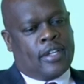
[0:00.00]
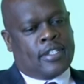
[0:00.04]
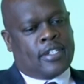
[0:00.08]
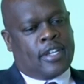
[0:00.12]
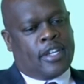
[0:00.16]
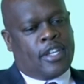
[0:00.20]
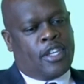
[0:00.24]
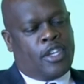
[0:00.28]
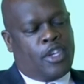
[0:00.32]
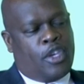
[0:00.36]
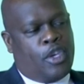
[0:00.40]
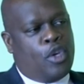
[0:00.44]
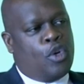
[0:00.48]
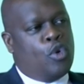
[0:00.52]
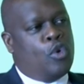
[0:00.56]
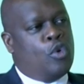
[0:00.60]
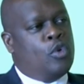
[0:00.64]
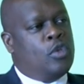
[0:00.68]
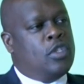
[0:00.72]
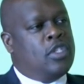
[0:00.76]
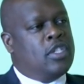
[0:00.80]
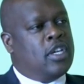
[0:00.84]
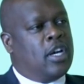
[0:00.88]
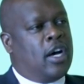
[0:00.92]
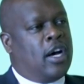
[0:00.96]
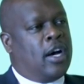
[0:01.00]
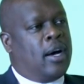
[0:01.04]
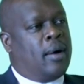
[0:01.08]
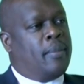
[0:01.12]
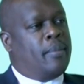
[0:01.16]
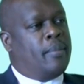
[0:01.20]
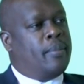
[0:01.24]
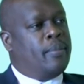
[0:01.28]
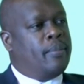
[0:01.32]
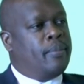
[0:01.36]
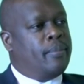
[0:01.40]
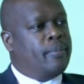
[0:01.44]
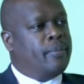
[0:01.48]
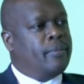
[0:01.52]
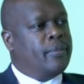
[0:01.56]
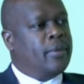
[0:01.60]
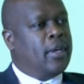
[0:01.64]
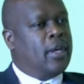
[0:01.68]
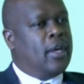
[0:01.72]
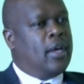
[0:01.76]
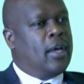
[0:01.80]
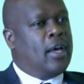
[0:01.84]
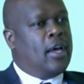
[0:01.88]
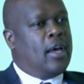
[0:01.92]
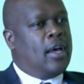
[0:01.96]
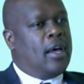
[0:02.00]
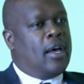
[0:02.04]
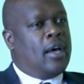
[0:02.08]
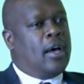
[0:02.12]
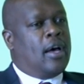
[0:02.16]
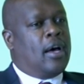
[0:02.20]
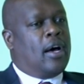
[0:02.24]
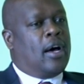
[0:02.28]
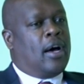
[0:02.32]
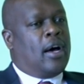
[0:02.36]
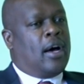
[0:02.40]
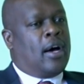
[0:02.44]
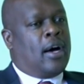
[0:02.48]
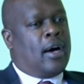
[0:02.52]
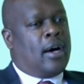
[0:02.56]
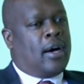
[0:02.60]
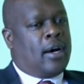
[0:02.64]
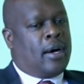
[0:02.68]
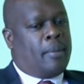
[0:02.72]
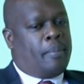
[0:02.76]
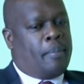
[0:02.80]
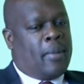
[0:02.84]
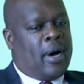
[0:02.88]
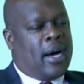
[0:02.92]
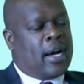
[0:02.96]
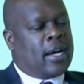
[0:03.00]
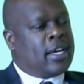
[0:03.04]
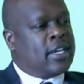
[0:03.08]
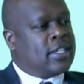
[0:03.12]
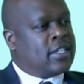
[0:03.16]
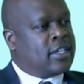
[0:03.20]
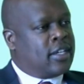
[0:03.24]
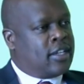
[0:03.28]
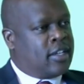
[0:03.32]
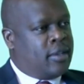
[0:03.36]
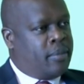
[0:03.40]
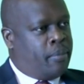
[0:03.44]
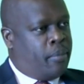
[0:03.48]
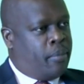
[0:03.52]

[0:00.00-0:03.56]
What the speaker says: is a huge market at the